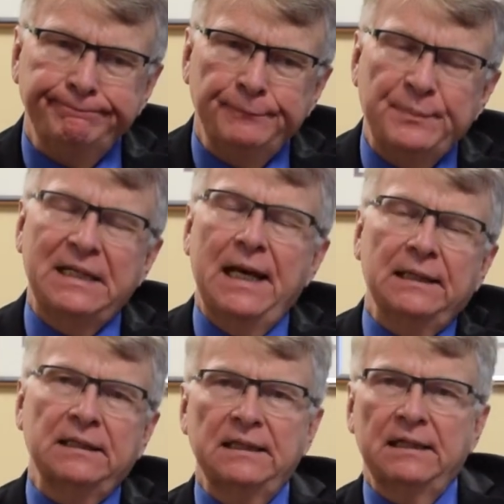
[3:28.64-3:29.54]
began
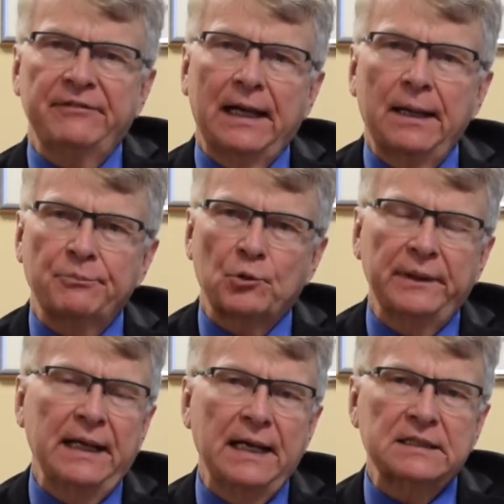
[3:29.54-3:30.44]
to develop
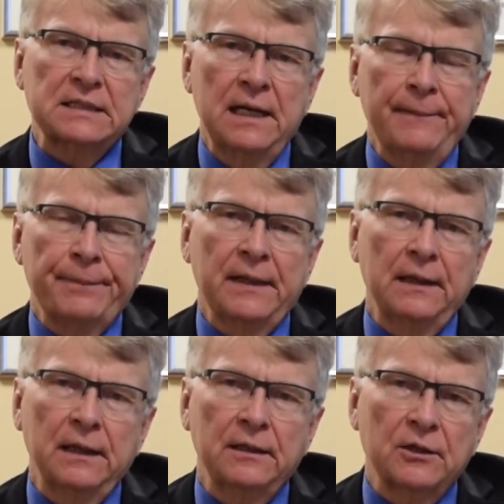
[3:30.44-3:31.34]
Creates,
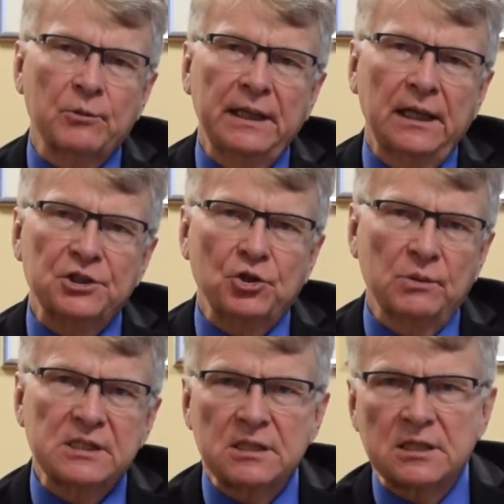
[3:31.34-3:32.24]
the real issue
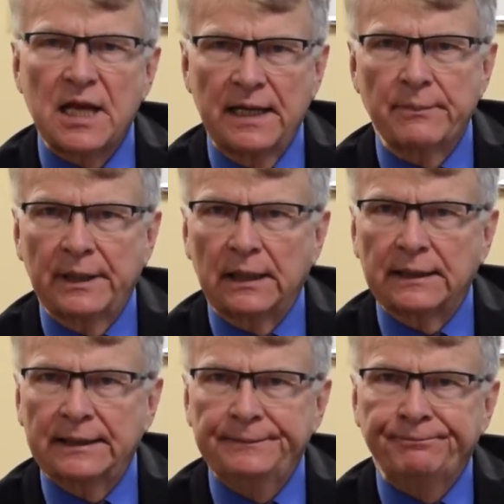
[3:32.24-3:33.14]
was sustainability.